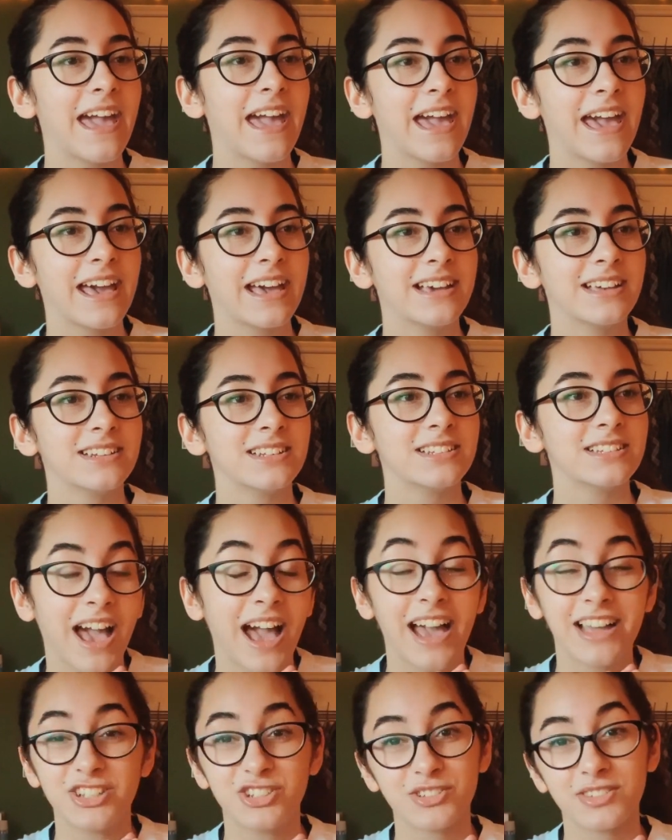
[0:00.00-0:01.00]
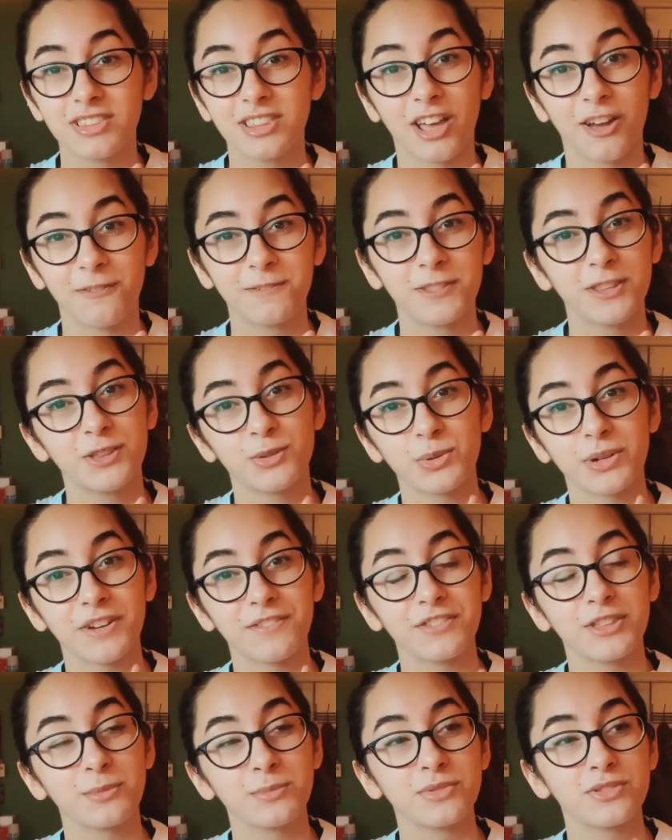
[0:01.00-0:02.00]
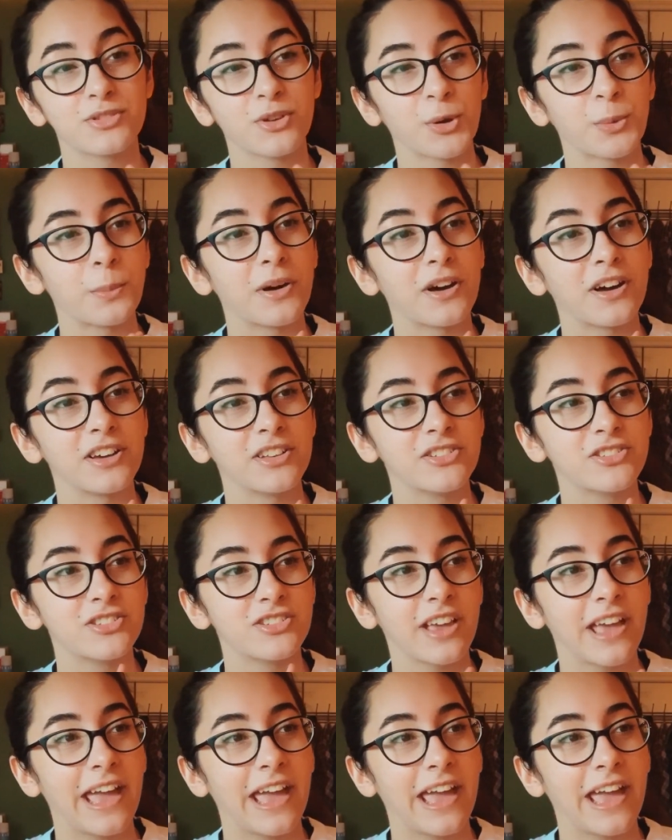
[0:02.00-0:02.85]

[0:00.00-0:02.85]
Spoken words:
and I just love the 3 of them so much,